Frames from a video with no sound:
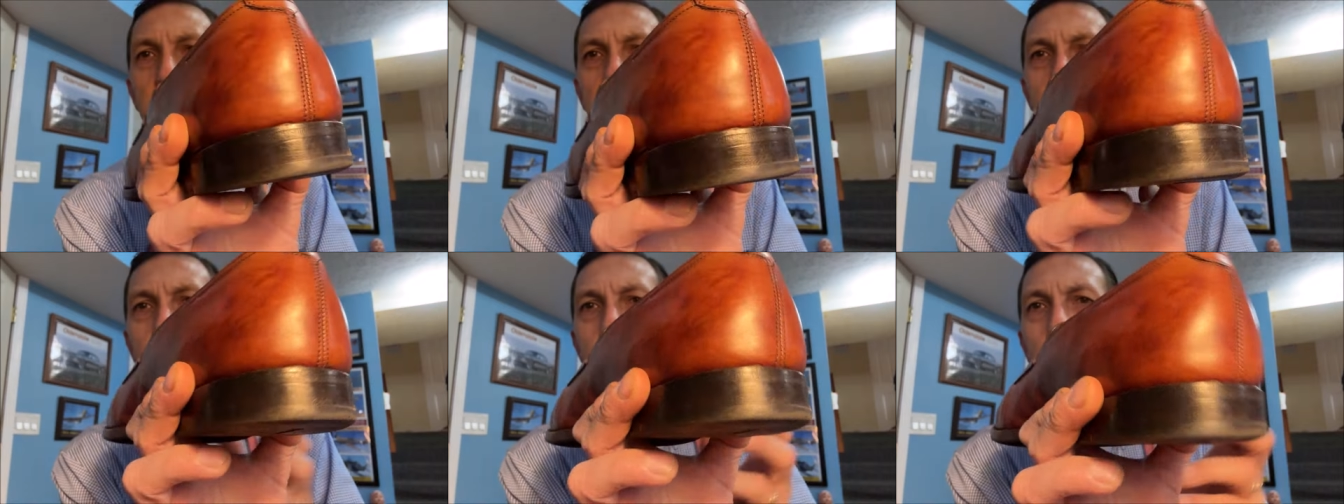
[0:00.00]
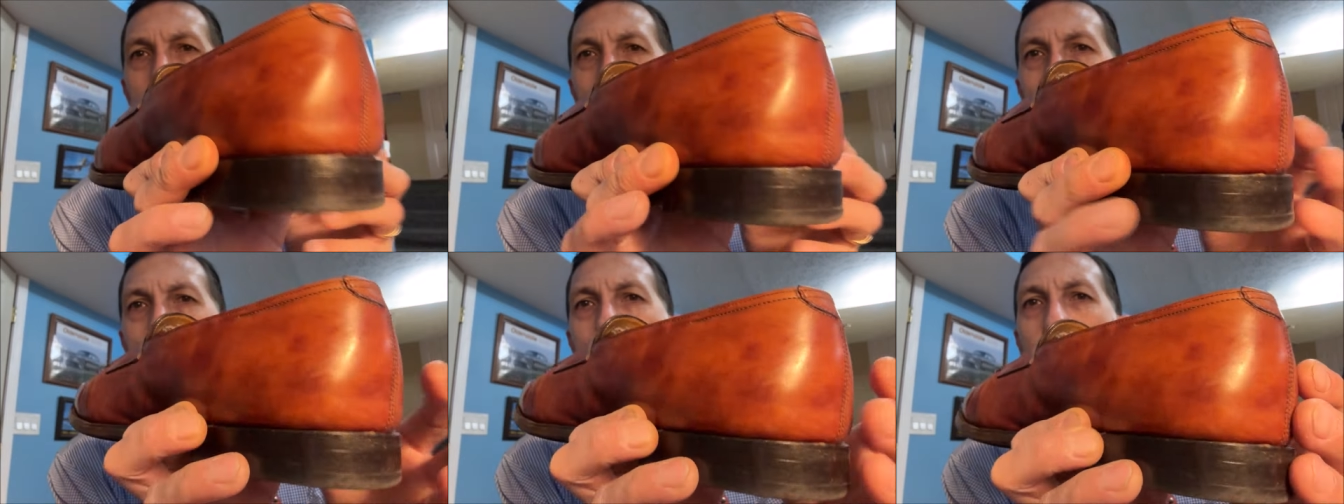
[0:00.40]
you know,
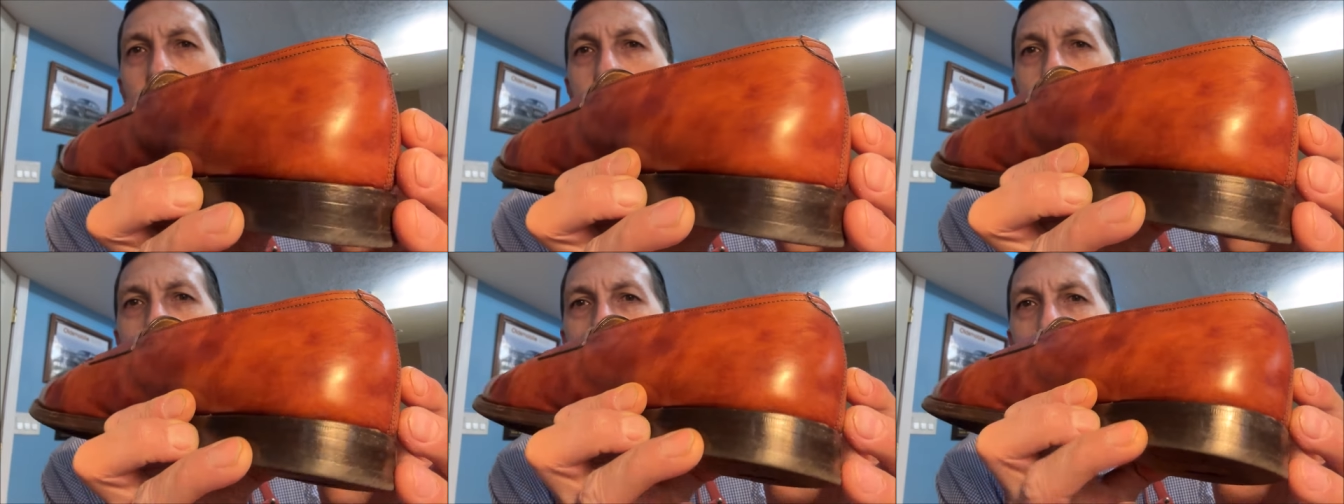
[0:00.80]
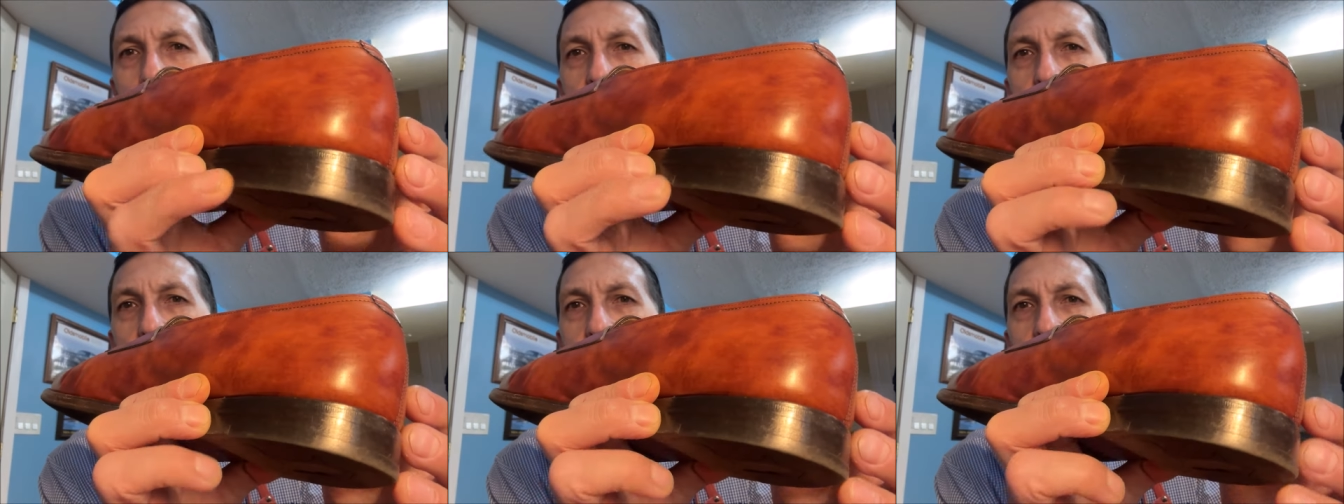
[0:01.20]
wet
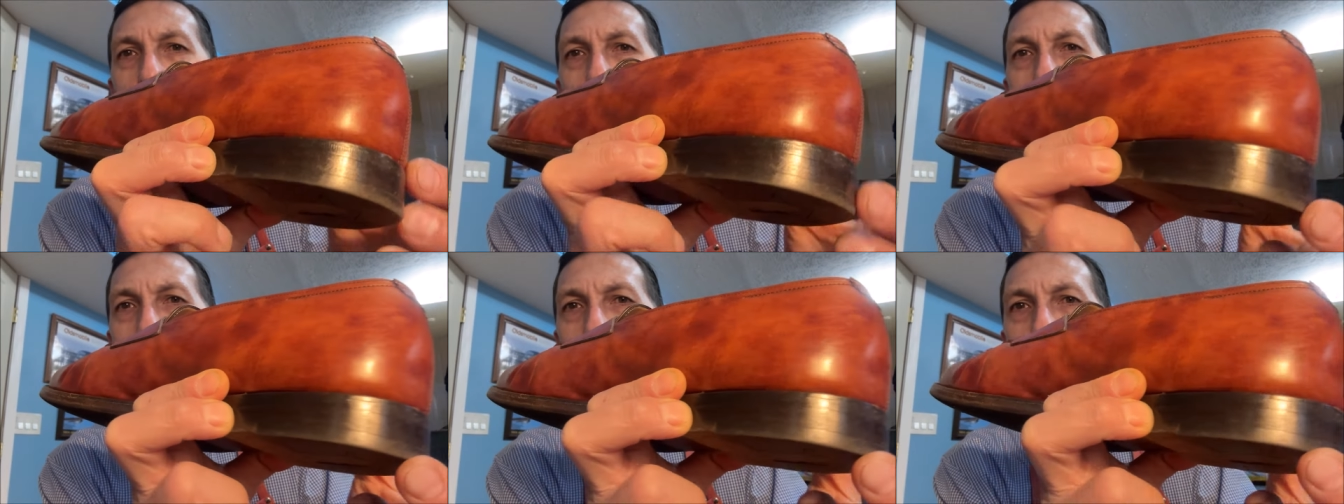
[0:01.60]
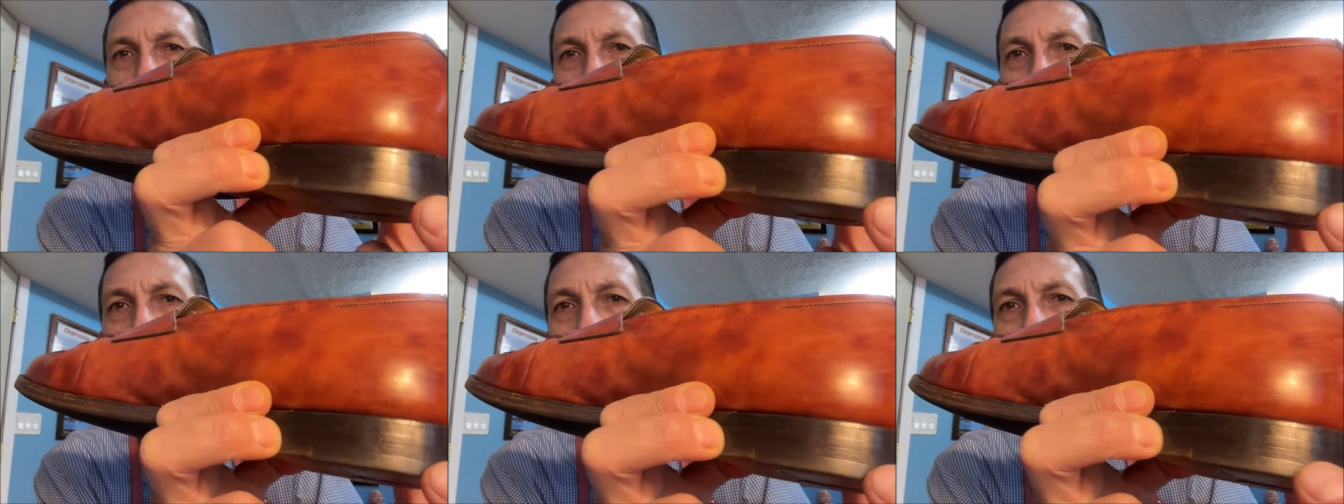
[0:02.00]
and use in water, so
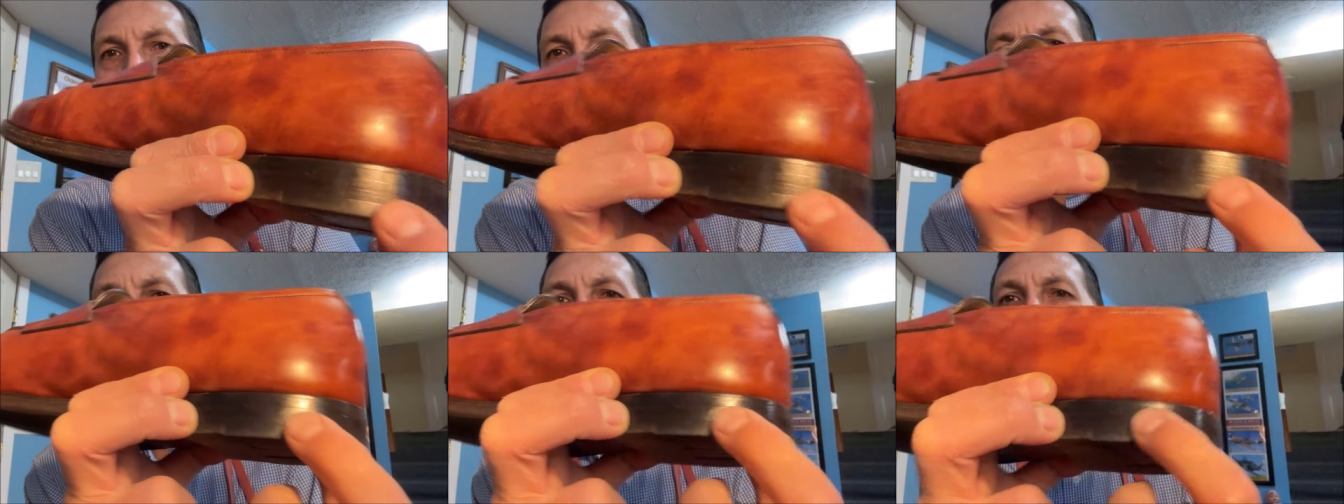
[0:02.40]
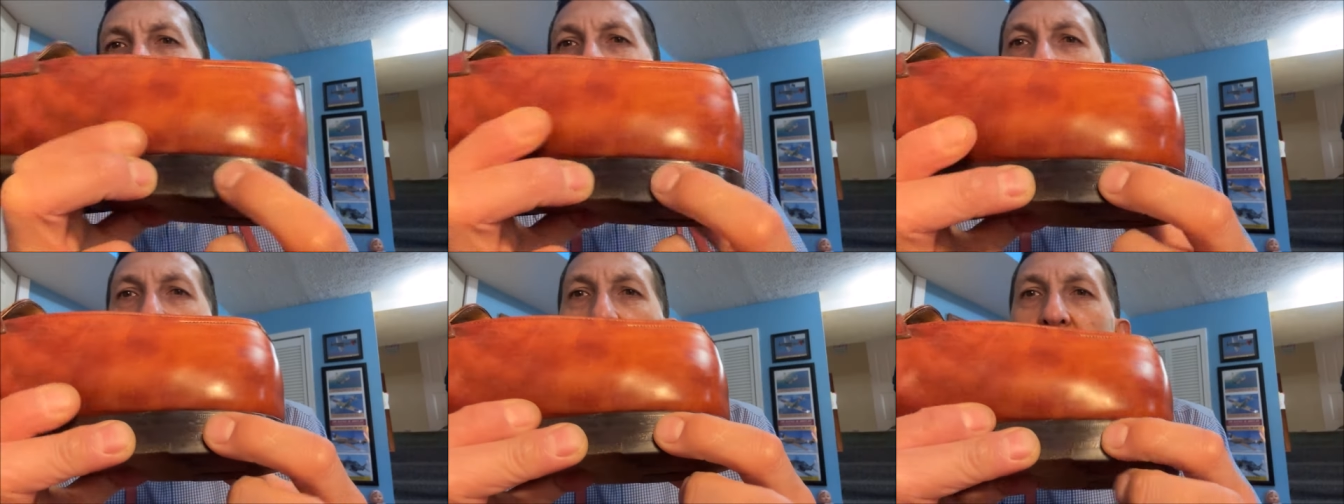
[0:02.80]
you can see the surface
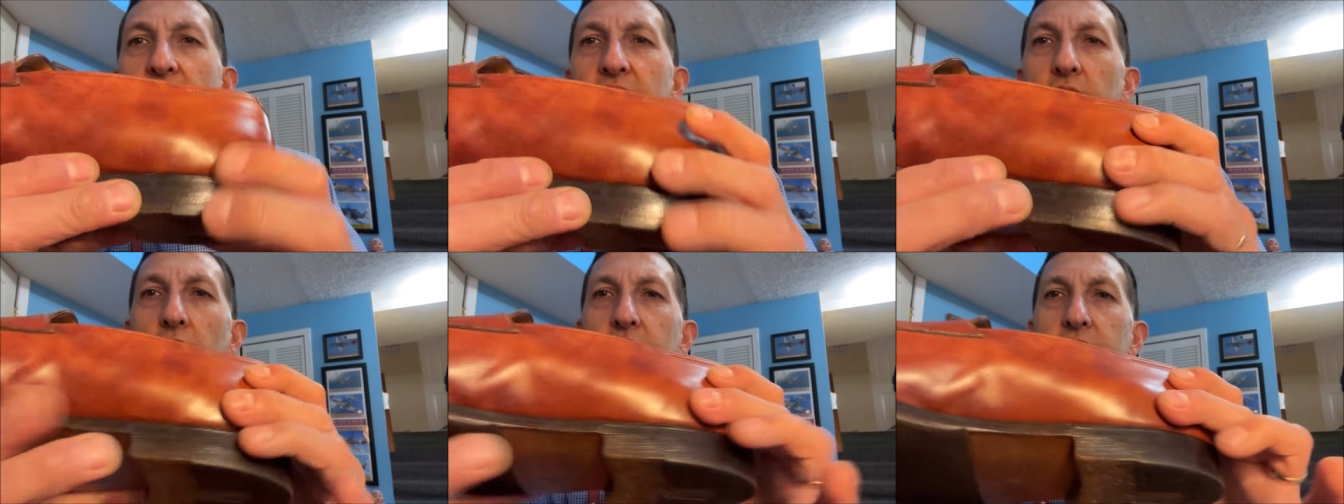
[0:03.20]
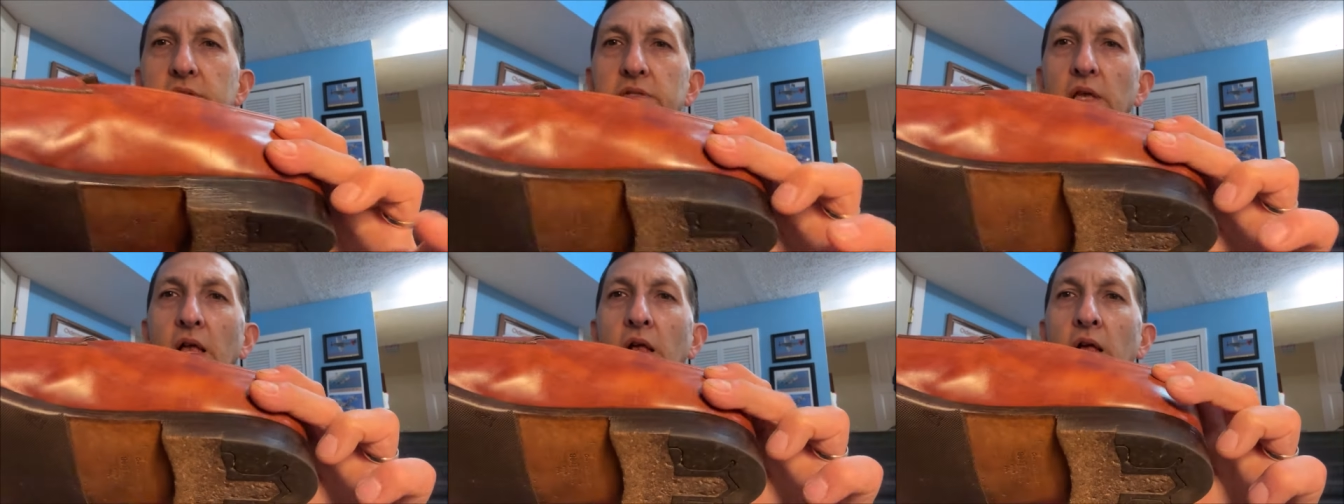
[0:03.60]
finish on the heels is